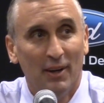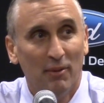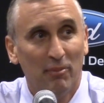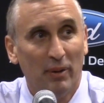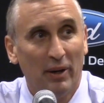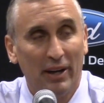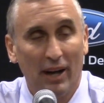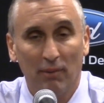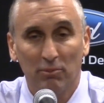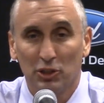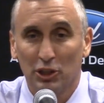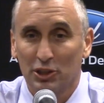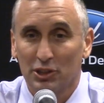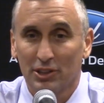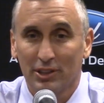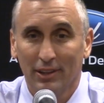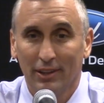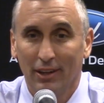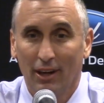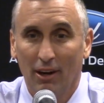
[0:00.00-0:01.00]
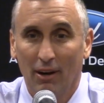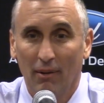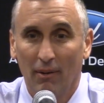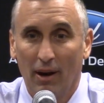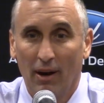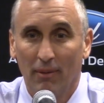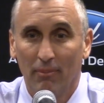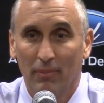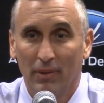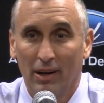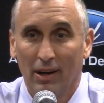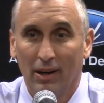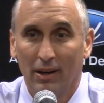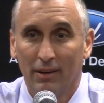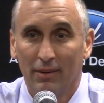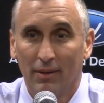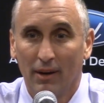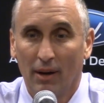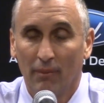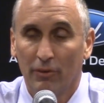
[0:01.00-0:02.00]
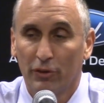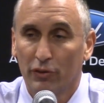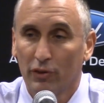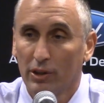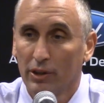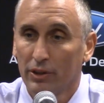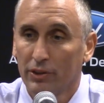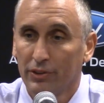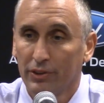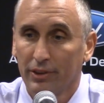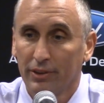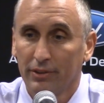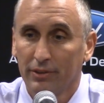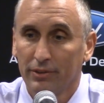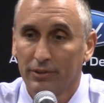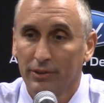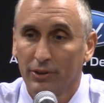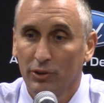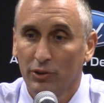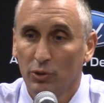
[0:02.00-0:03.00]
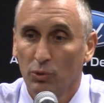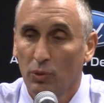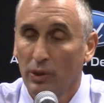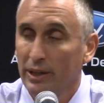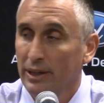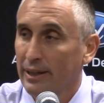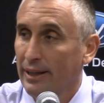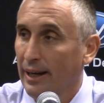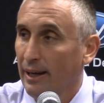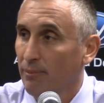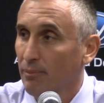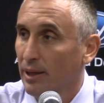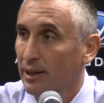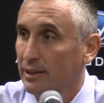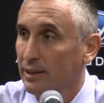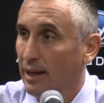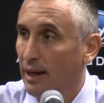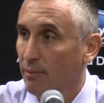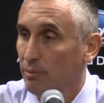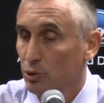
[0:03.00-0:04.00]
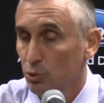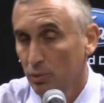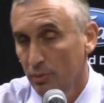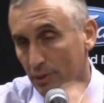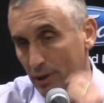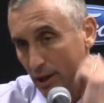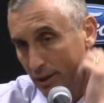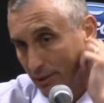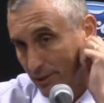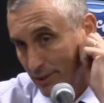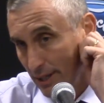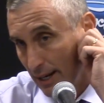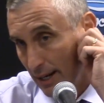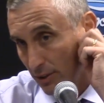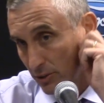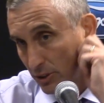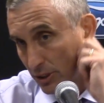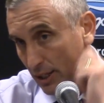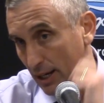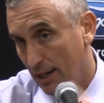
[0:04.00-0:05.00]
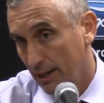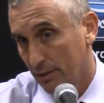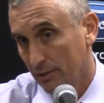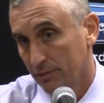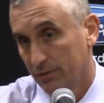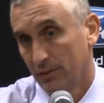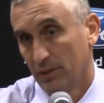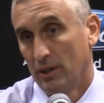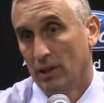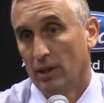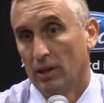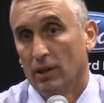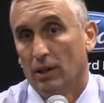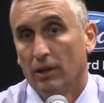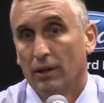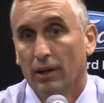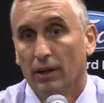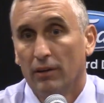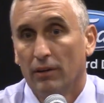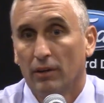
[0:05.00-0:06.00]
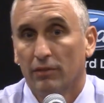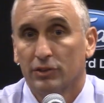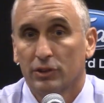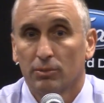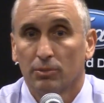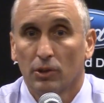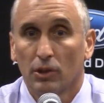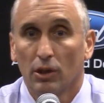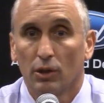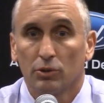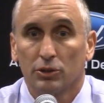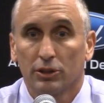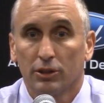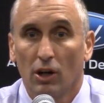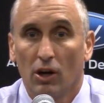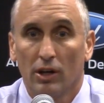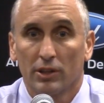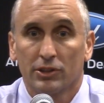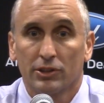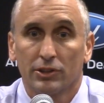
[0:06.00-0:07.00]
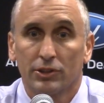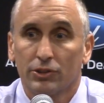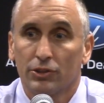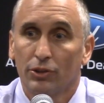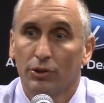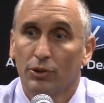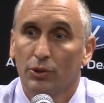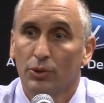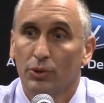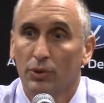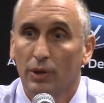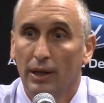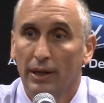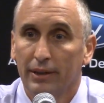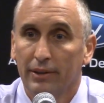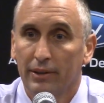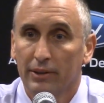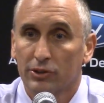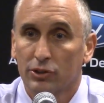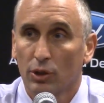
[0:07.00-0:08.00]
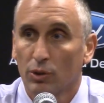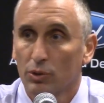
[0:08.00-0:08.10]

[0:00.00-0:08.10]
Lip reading: But I'm just, you know, I'm thrilled that you know you win a game like that, because we've been on the downside of some close losses too, and it's